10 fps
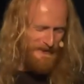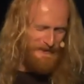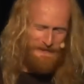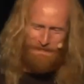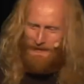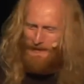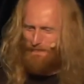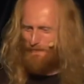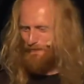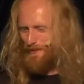need, we
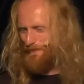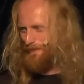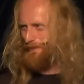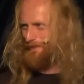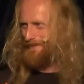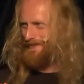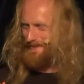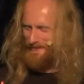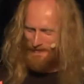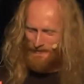need more people
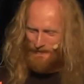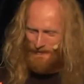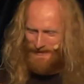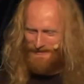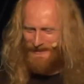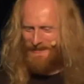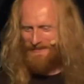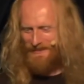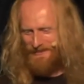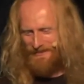to, uh, to get
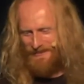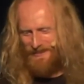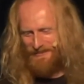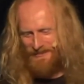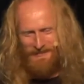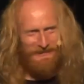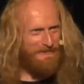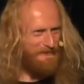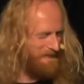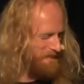into this and test it
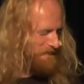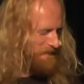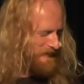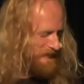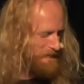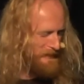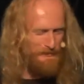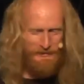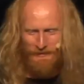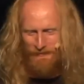and, and
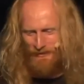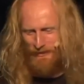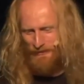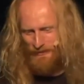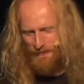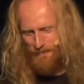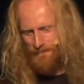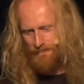publish the results.